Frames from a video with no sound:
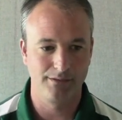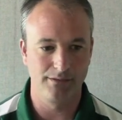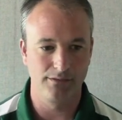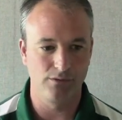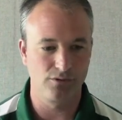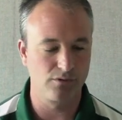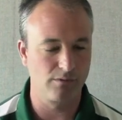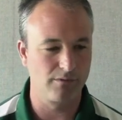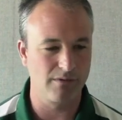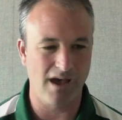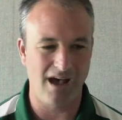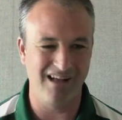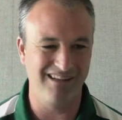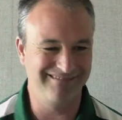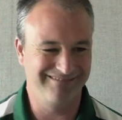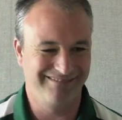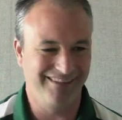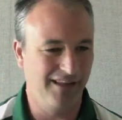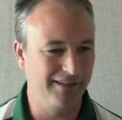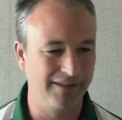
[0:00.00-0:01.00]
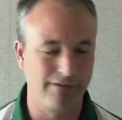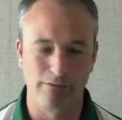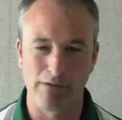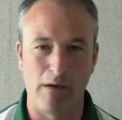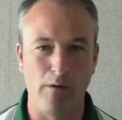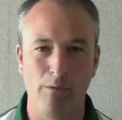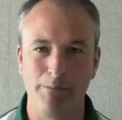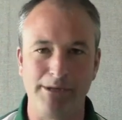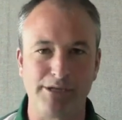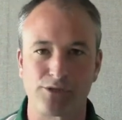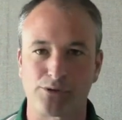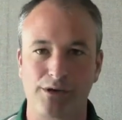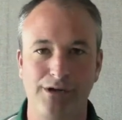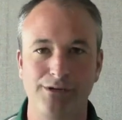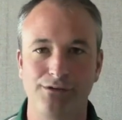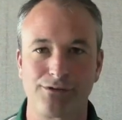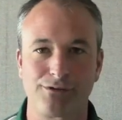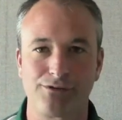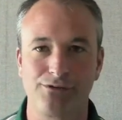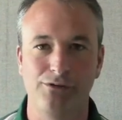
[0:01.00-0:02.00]
won't be
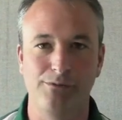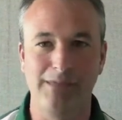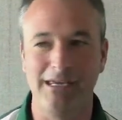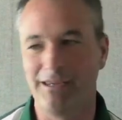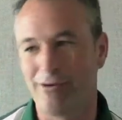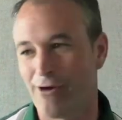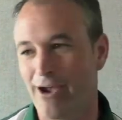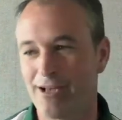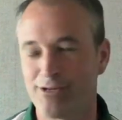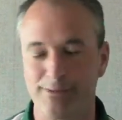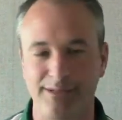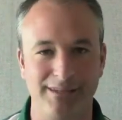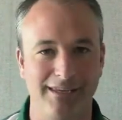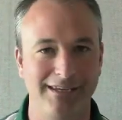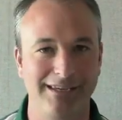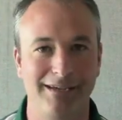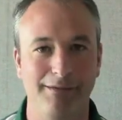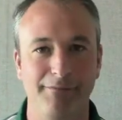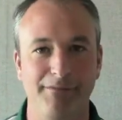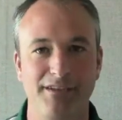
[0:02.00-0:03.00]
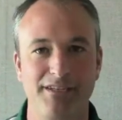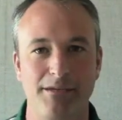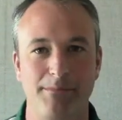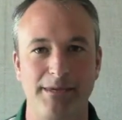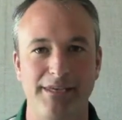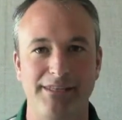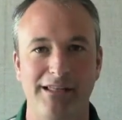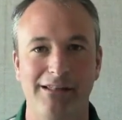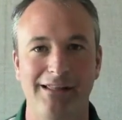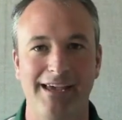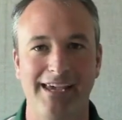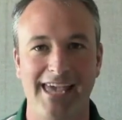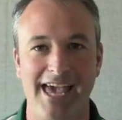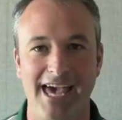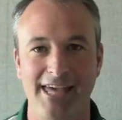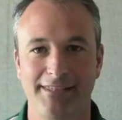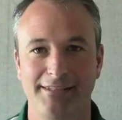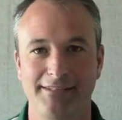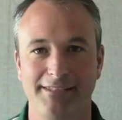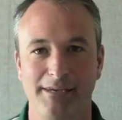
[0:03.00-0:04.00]
strangers to them. They graduate, they can come visit me. They'll like
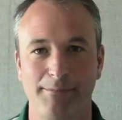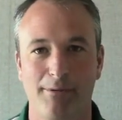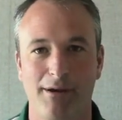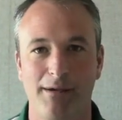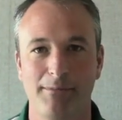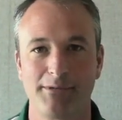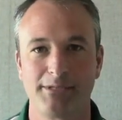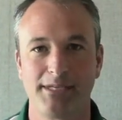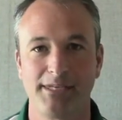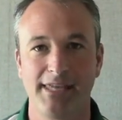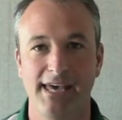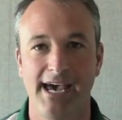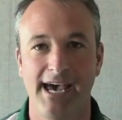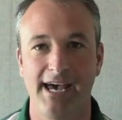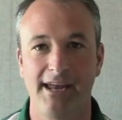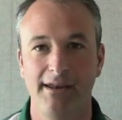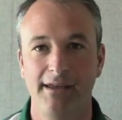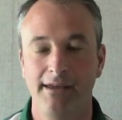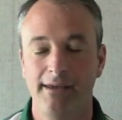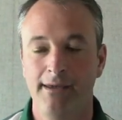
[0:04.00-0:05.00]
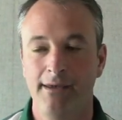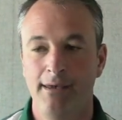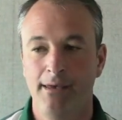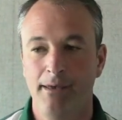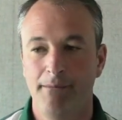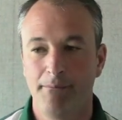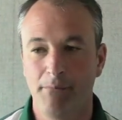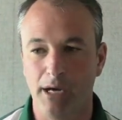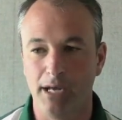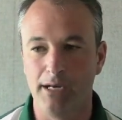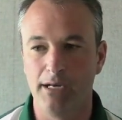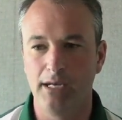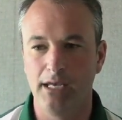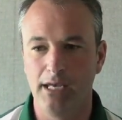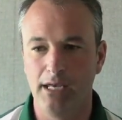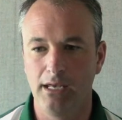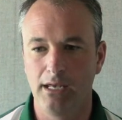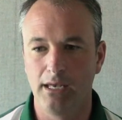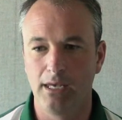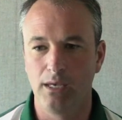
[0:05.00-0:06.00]
Athens, I promise you that. But,
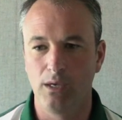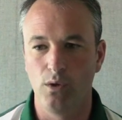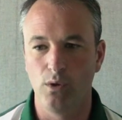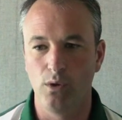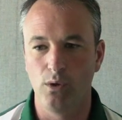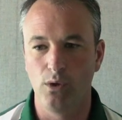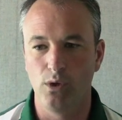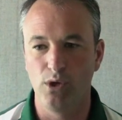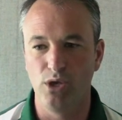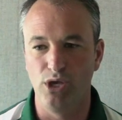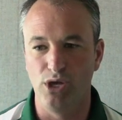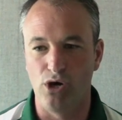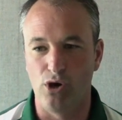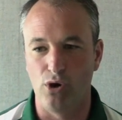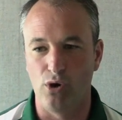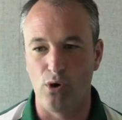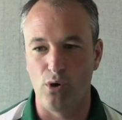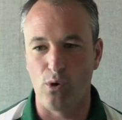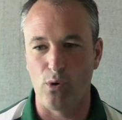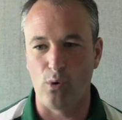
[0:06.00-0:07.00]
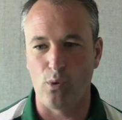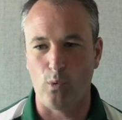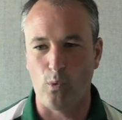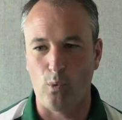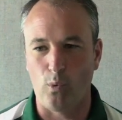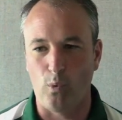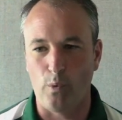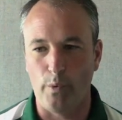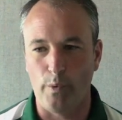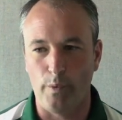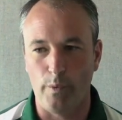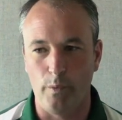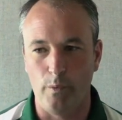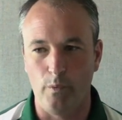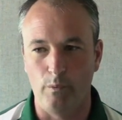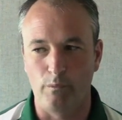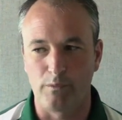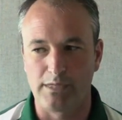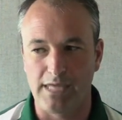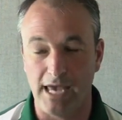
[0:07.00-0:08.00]
you know,
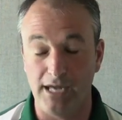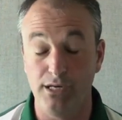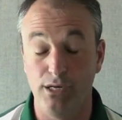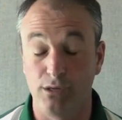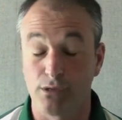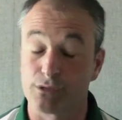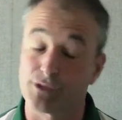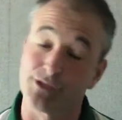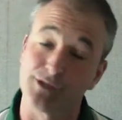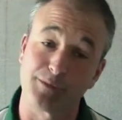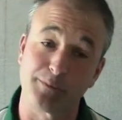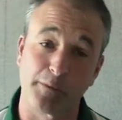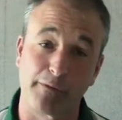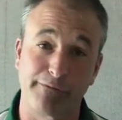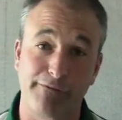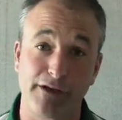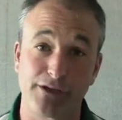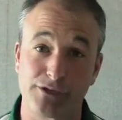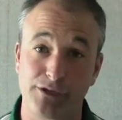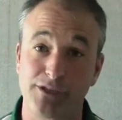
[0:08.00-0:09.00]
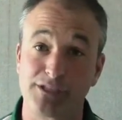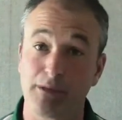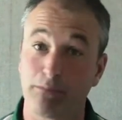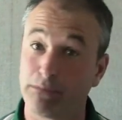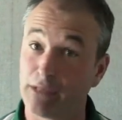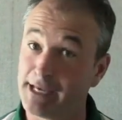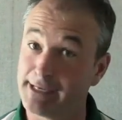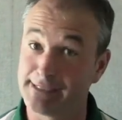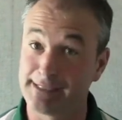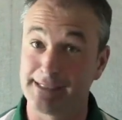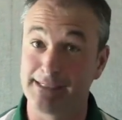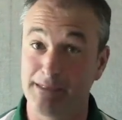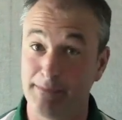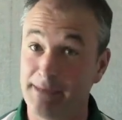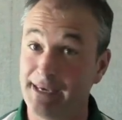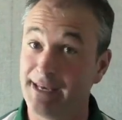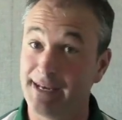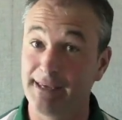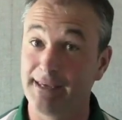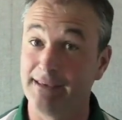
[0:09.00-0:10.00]
10 years in this profession is a blessing to
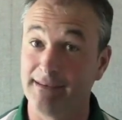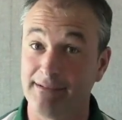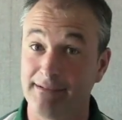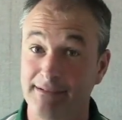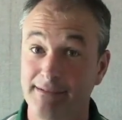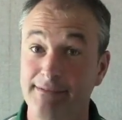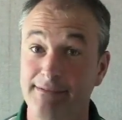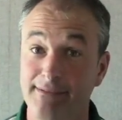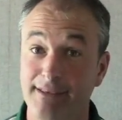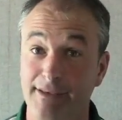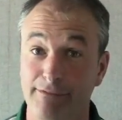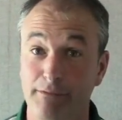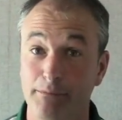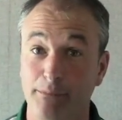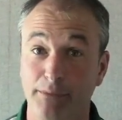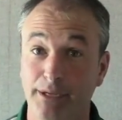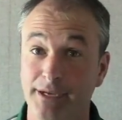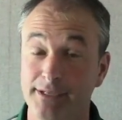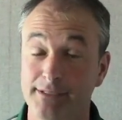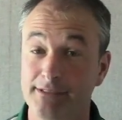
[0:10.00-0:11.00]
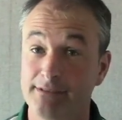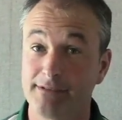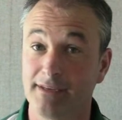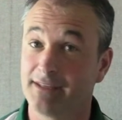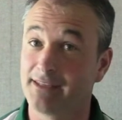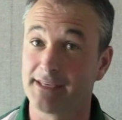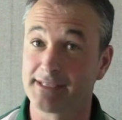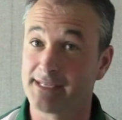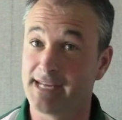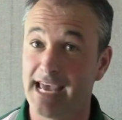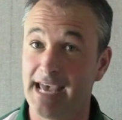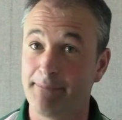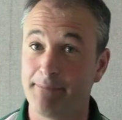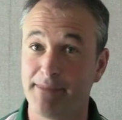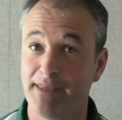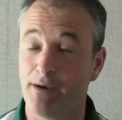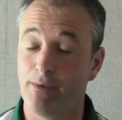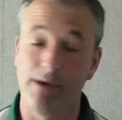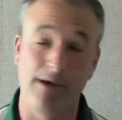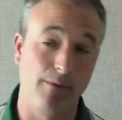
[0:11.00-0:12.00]
be any given place. It doesn't
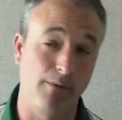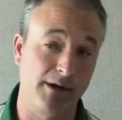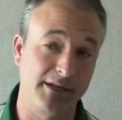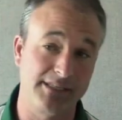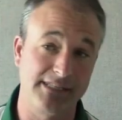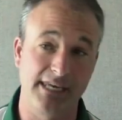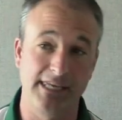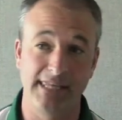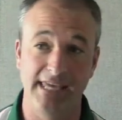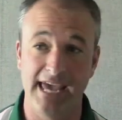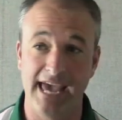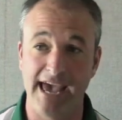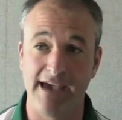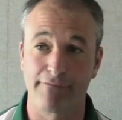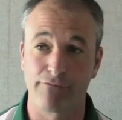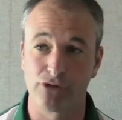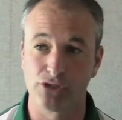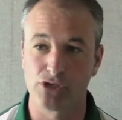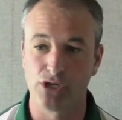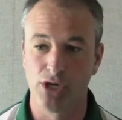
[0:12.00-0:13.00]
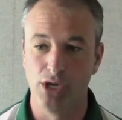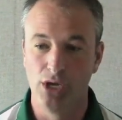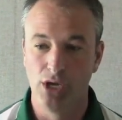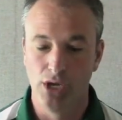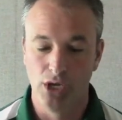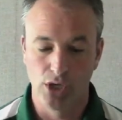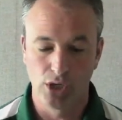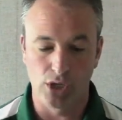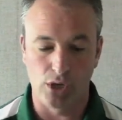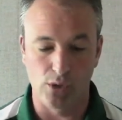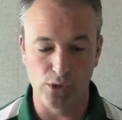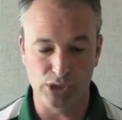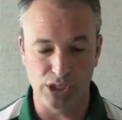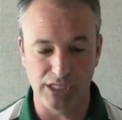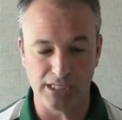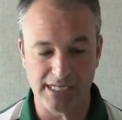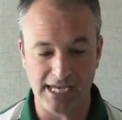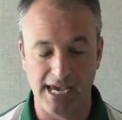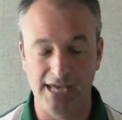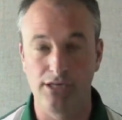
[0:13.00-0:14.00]
happen that way. I want to say the average
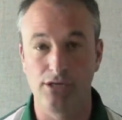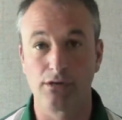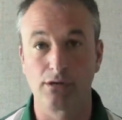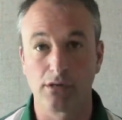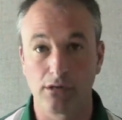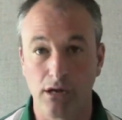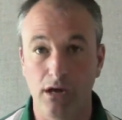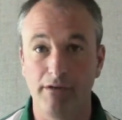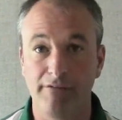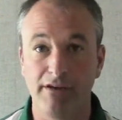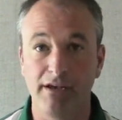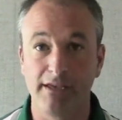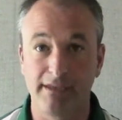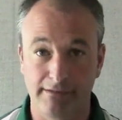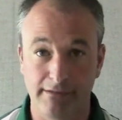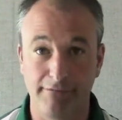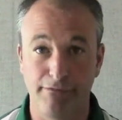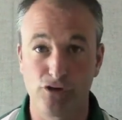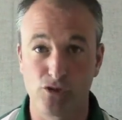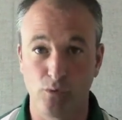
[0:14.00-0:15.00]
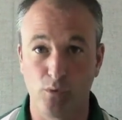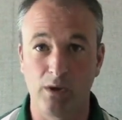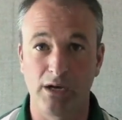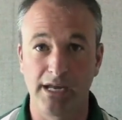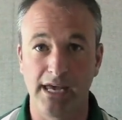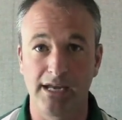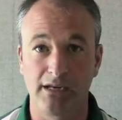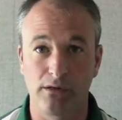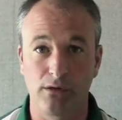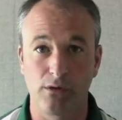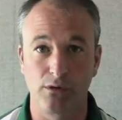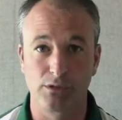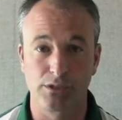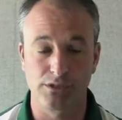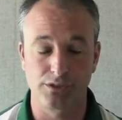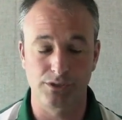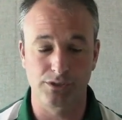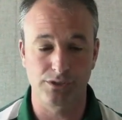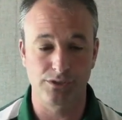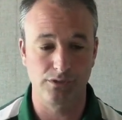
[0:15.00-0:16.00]
coaching tenure of a Division I head
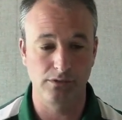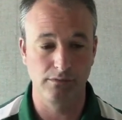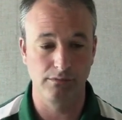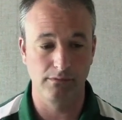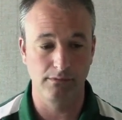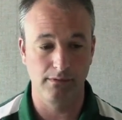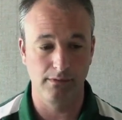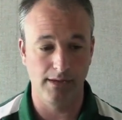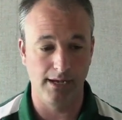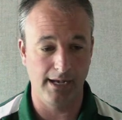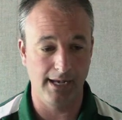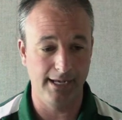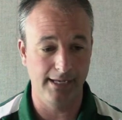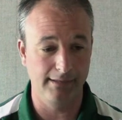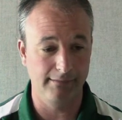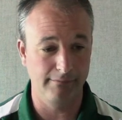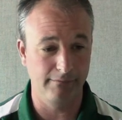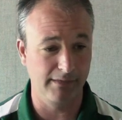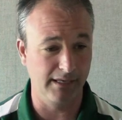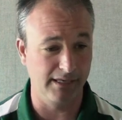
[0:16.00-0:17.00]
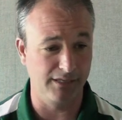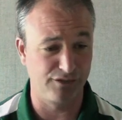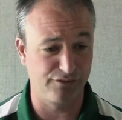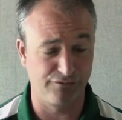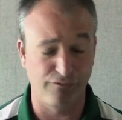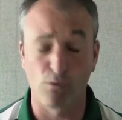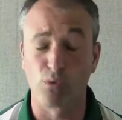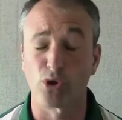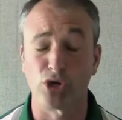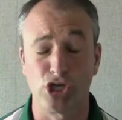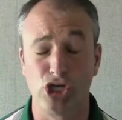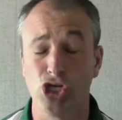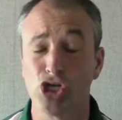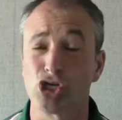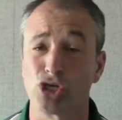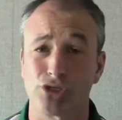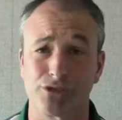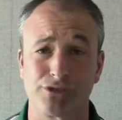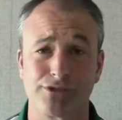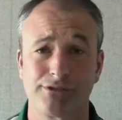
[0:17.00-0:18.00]
coach is 4
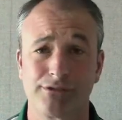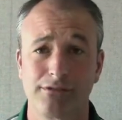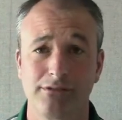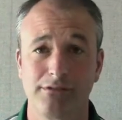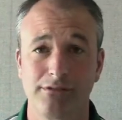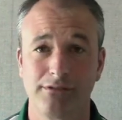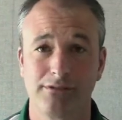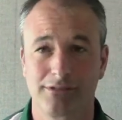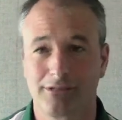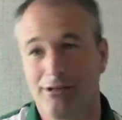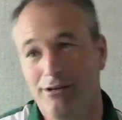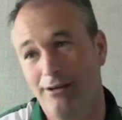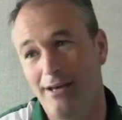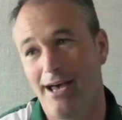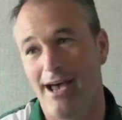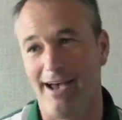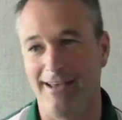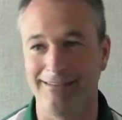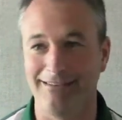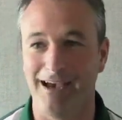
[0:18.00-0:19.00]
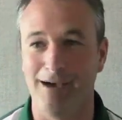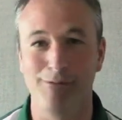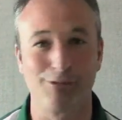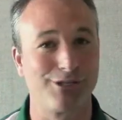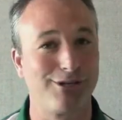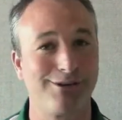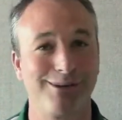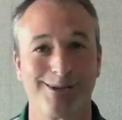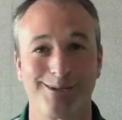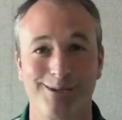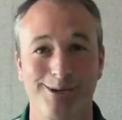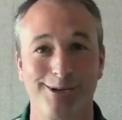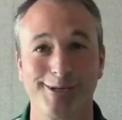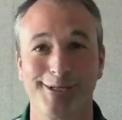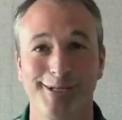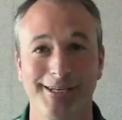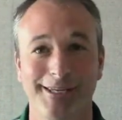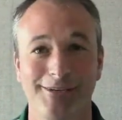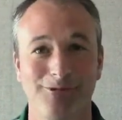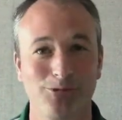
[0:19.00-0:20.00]
years. So I was there an
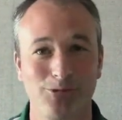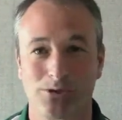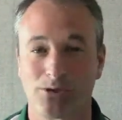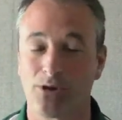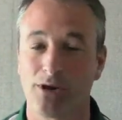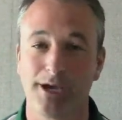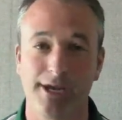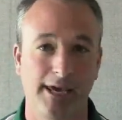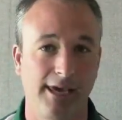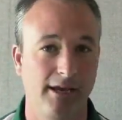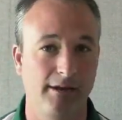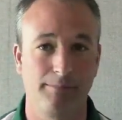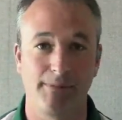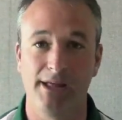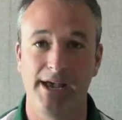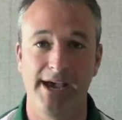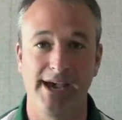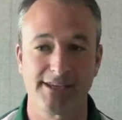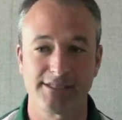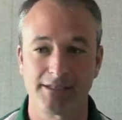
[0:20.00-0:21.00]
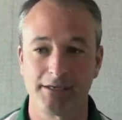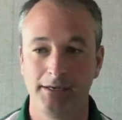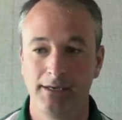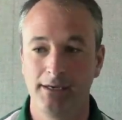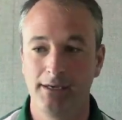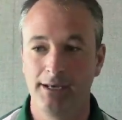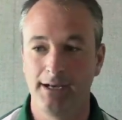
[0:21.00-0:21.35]
eternity. It was great. I had a blast.